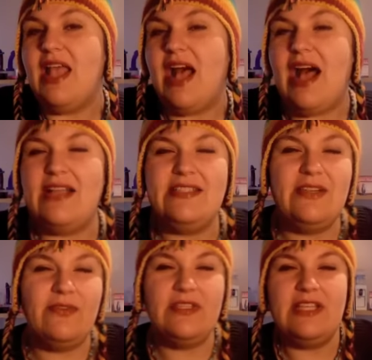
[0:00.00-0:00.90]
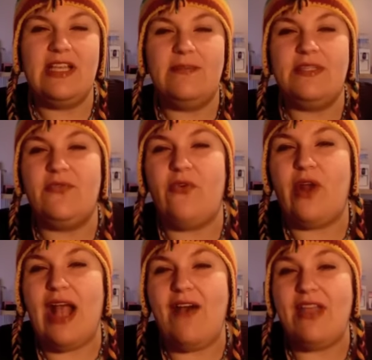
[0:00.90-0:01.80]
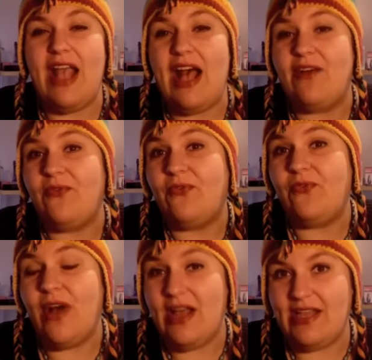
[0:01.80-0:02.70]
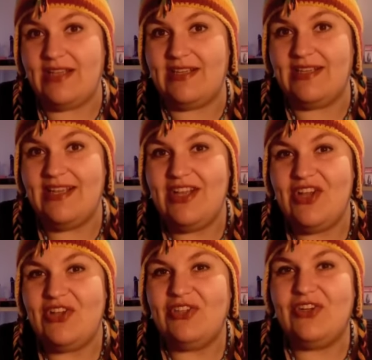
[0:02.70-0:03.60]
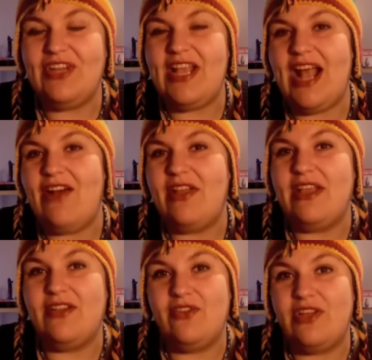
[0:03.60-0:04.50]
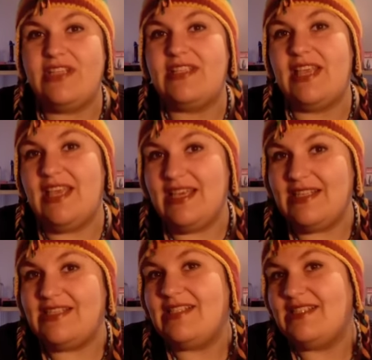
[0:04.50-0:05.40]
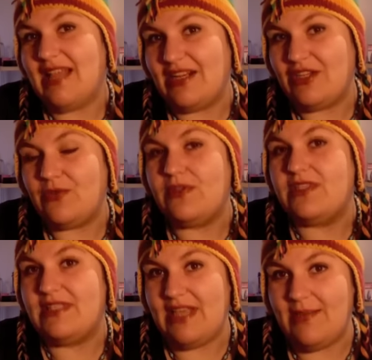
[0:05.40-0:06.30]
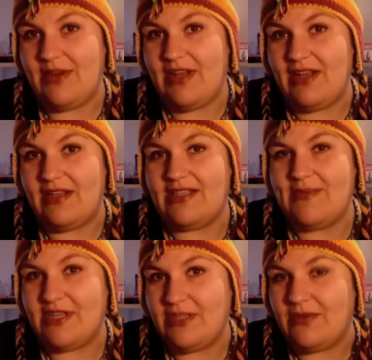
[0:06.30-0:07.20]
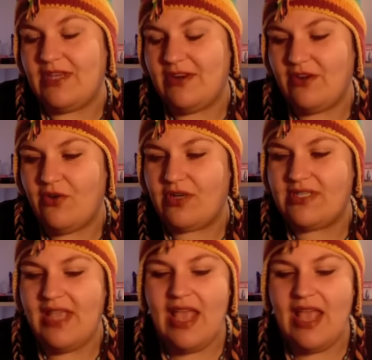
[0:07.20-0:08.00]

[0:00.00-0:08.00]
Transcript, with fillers: on different tips for how to have fun learning how to increase his sexual stamina, especially with intercourse.